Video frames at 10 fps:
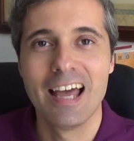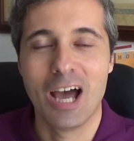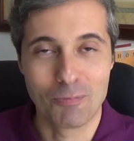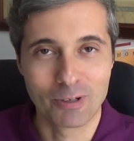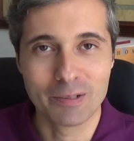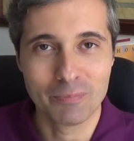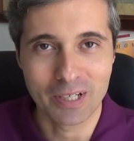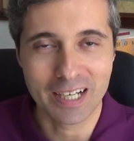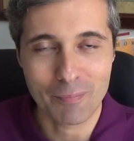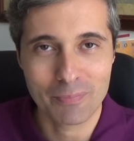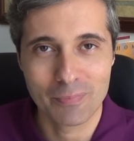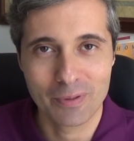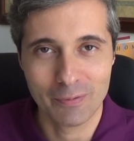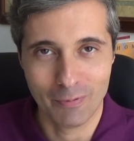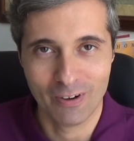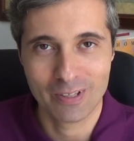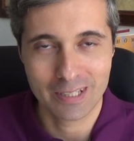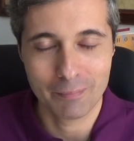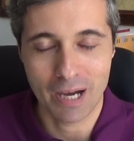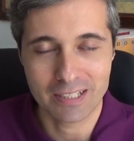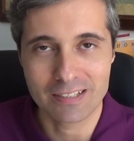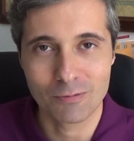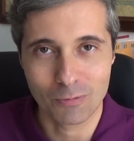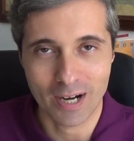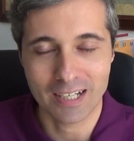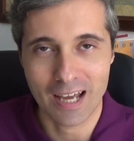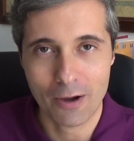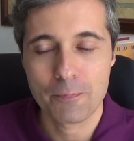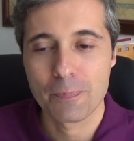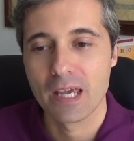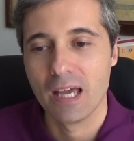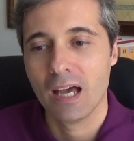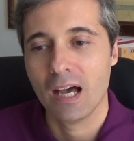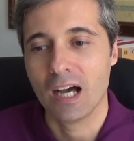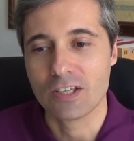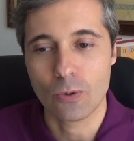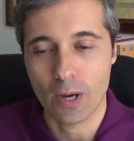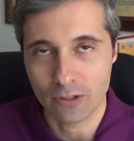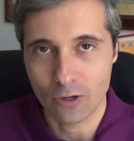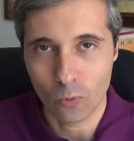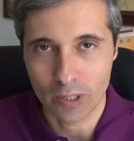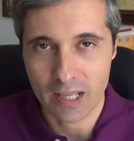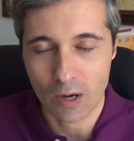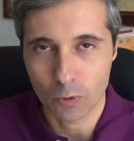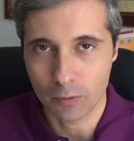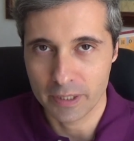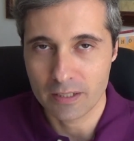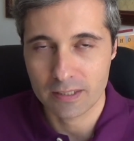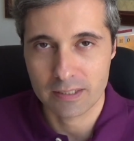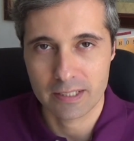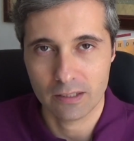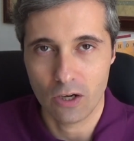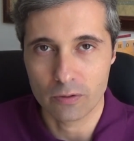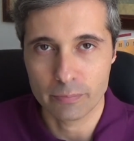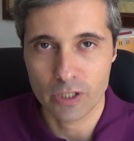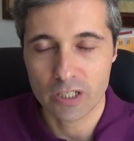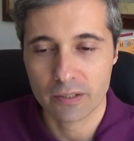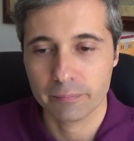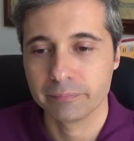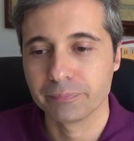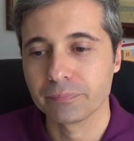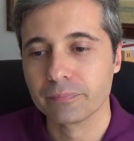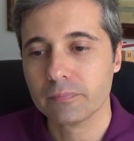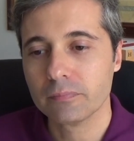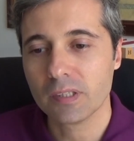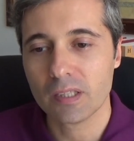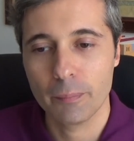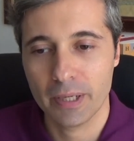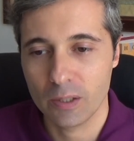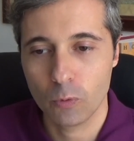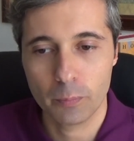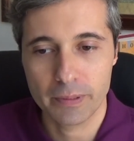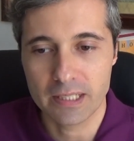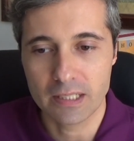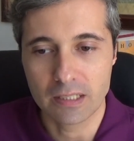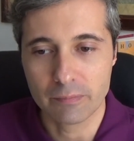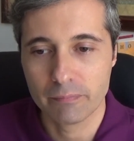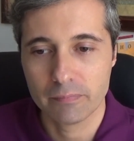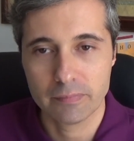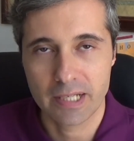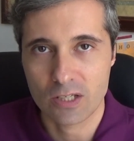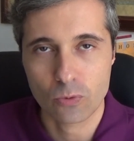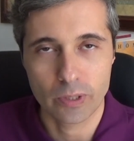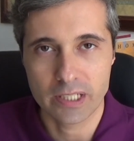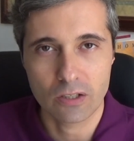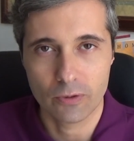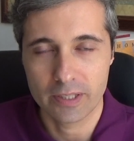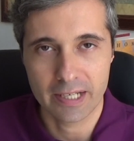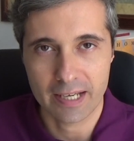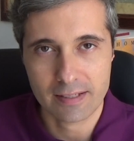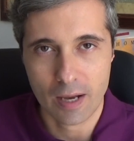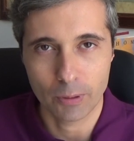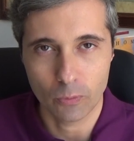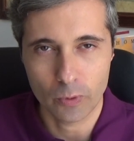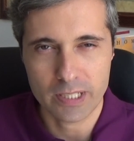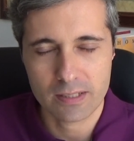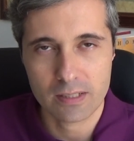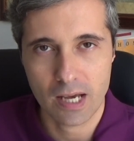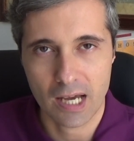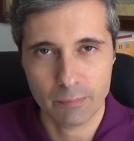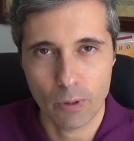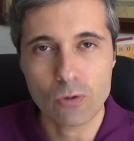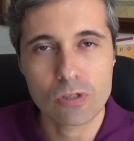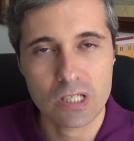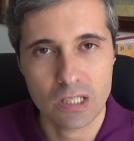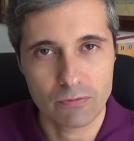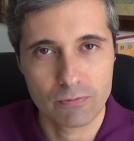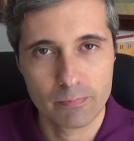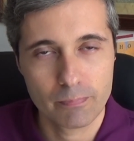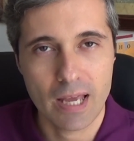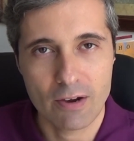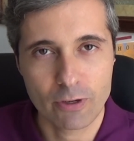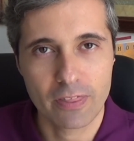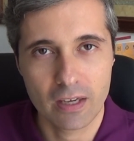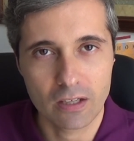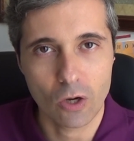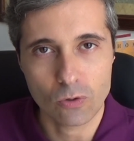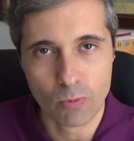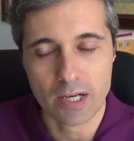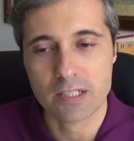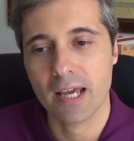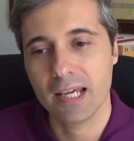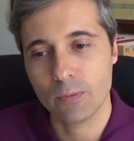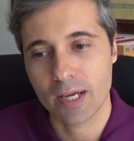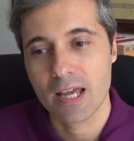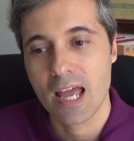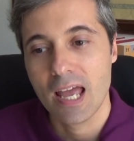I'm reading Bringing Up the, bo the Bodies right now. Uh, so I don't know when that will be because it's a long book, but it will be next week or in the next couple of weeks at most if everything goes right. Anyway,